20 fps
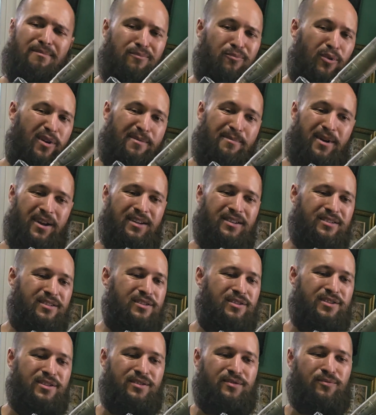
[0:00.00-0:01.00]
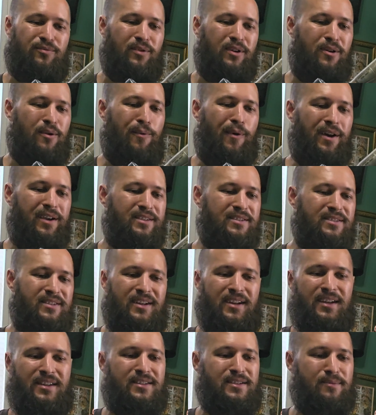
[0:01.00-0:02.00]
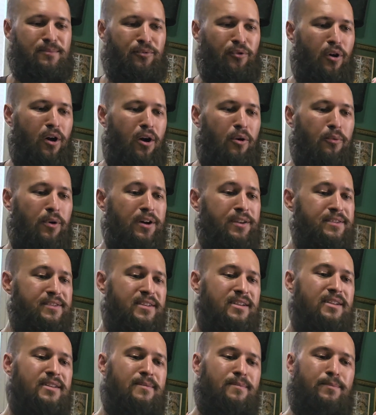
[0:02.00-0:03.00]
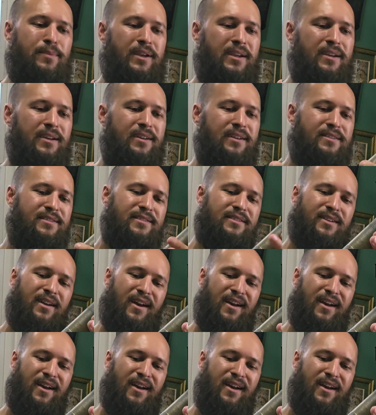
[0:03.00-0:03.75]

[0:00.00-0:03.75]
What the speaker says: We might just request to get some raw ones in because